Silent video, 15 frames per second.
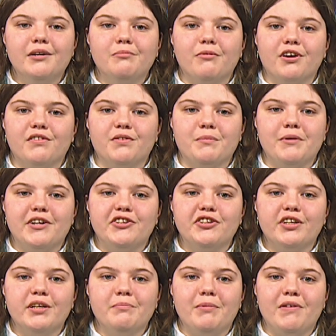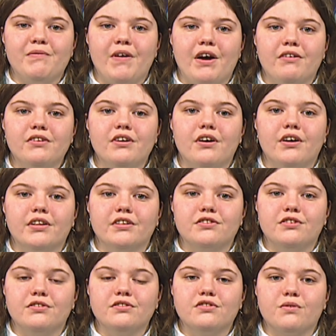More information can be found on the
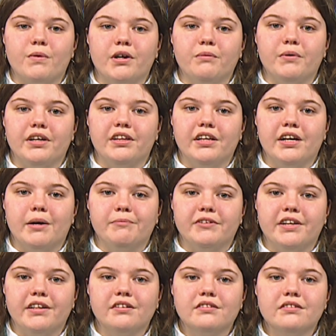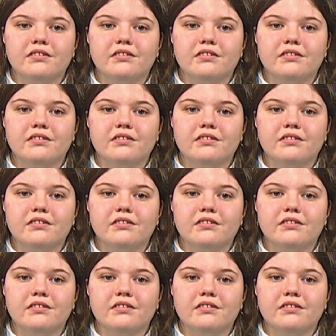Student Square Weekly Update.